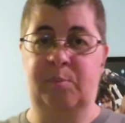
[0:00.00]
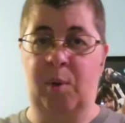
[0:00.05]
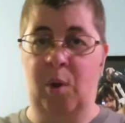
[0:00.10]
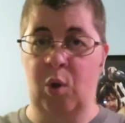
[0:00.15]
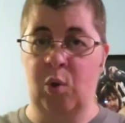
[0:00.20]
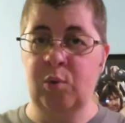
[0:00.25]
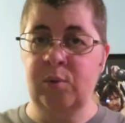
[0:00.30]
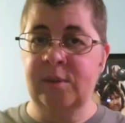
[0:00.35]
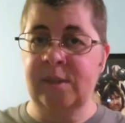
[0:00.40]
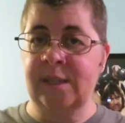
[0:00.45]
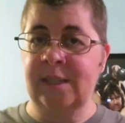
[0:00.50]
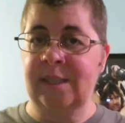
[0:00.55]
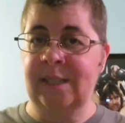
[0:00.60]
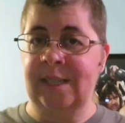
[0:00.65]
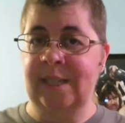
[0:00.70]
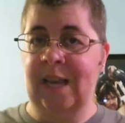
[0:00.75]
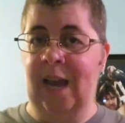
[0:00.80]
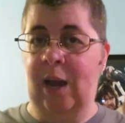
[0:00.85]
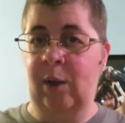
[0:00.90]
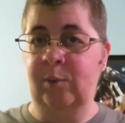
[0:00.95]

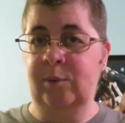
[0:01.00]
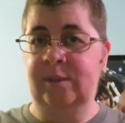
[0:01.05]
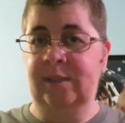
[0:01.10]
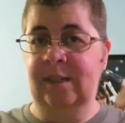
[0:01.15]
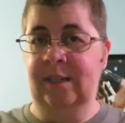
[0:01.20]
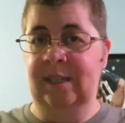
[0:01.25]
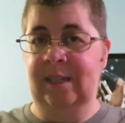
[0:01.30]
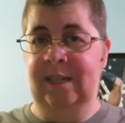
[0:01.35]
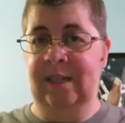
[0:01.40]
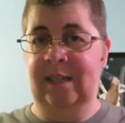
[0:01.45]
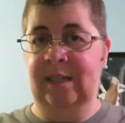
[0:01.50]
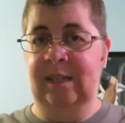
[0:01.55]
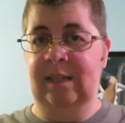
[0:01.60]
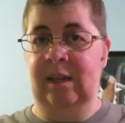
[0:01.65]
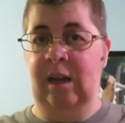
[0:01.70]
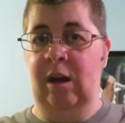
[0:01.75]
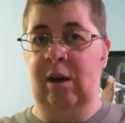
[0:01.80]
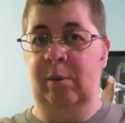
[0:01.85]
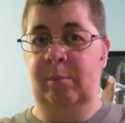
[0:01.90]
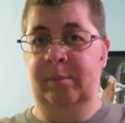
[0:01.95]
supposedly I was gonna get
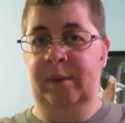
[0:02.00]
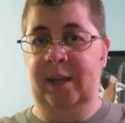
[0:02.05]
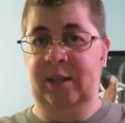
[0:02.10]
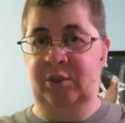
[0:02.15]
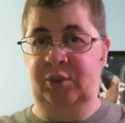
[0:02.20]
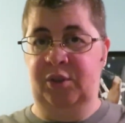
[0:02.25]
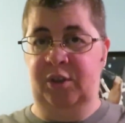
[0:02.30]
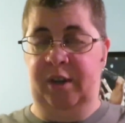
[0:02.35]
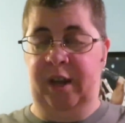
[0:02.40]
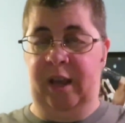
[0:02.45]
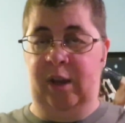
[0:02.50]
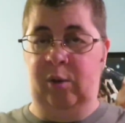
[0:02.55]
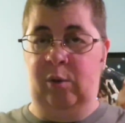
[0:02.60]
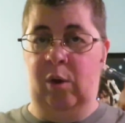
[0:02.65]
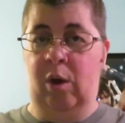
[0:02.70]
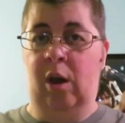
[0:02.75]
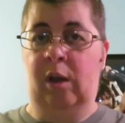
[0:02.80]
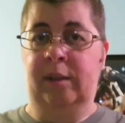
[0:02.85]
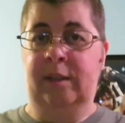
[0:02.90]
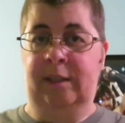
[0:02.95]
it um, yesterday
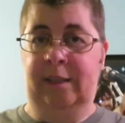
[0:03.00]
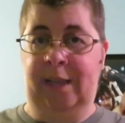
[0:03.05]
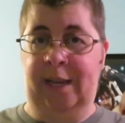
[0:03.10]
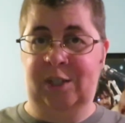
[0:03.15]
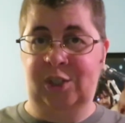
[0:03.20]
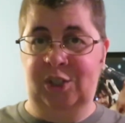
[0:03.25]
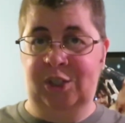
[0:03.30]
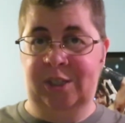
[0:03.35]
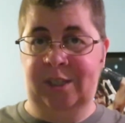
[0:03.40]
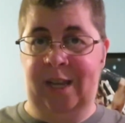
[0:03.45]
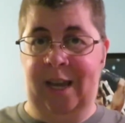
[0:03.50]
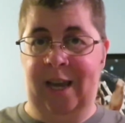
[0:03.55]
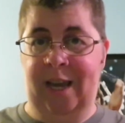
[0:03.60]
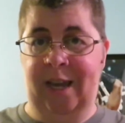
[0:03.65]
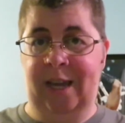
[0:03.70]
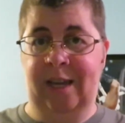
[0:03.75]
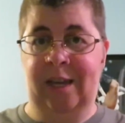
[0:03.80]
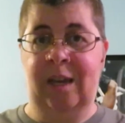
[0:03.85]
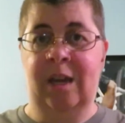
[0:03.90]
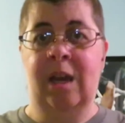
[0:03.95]
on election
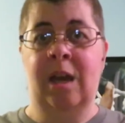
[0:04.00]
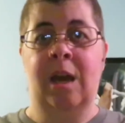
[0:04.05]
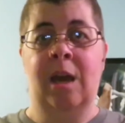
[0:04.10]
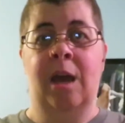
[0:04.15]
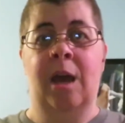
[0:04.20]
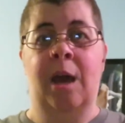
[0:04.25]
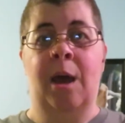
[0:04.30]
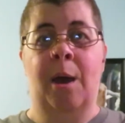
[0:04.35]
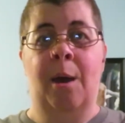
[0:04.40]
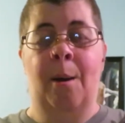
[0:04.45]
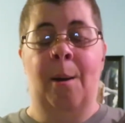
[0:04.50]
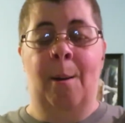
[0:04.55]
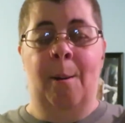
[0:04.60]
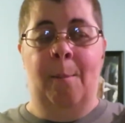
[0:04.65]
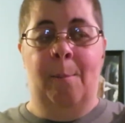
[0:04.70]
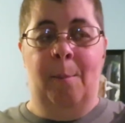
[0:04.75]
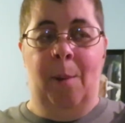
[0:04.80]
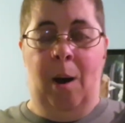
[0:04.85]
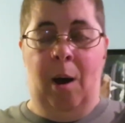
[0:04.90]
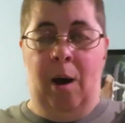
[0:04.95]
day,
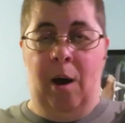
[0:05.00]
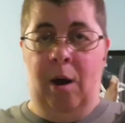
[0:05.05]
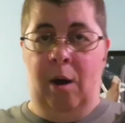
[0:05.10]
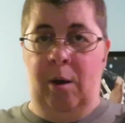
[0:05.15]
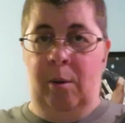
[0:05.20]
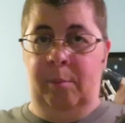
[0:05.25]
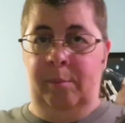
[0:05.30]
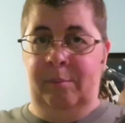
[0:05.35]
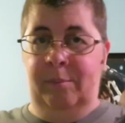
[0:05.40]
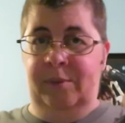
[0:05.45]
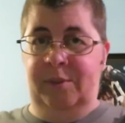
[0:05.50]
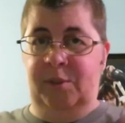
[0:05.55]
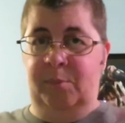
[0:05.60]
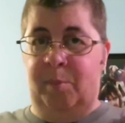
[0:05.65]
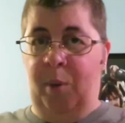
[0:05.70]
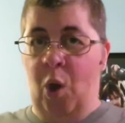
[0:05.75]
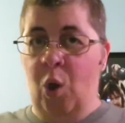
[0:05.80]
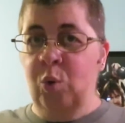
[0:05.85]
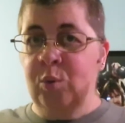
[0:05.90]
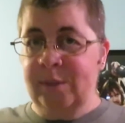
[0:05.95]
um,
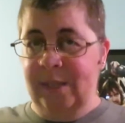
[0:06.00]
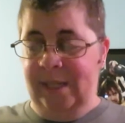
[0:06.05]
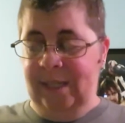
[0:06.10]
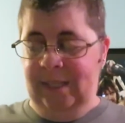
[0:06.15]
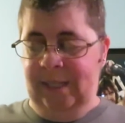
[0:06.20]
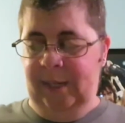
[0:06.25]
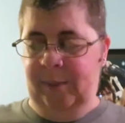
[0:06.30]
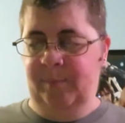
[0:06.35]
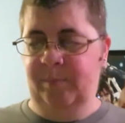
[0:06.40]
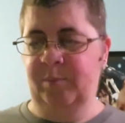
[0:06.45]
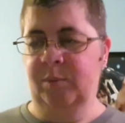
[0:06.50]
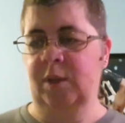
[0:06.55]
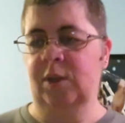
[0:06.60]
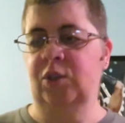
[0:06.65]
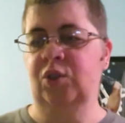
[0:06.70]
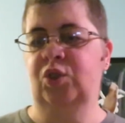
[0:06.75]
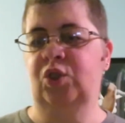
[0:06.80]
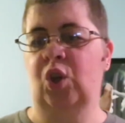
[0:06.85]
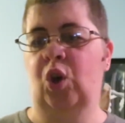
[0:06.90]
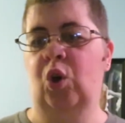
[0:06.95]
supposedly.
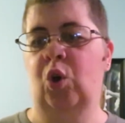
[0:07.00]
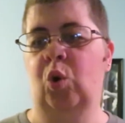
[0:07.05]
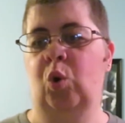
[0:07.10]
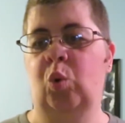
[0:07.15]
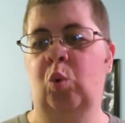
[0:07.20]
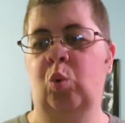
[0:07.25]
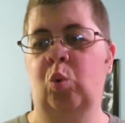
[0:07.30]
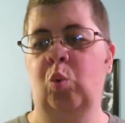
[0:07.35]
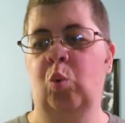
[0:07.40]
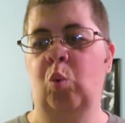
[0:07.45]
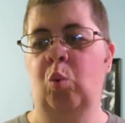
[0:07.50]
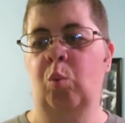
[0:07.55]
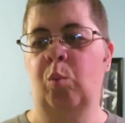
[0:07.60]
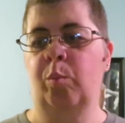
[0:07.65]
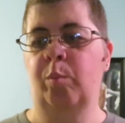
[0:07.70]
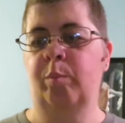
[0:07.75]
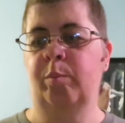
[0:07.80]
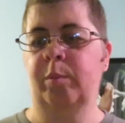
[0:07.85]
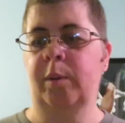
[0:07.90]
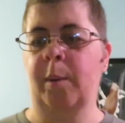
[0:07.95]
So,
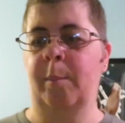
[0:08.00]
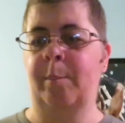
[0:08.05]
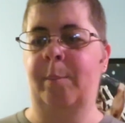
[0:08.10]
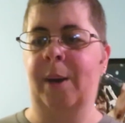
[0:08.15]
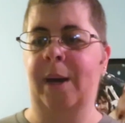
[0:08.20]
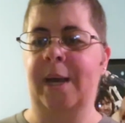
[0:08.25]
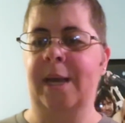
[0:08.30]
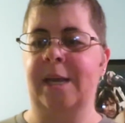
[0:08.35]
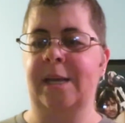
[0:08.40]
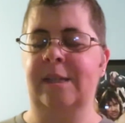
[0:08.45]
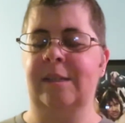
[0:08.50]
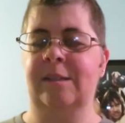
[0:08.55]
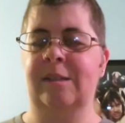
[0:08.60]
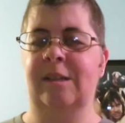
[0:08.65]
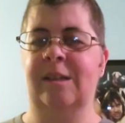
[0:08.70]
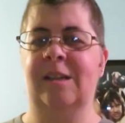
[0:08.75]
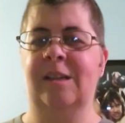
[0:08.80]
but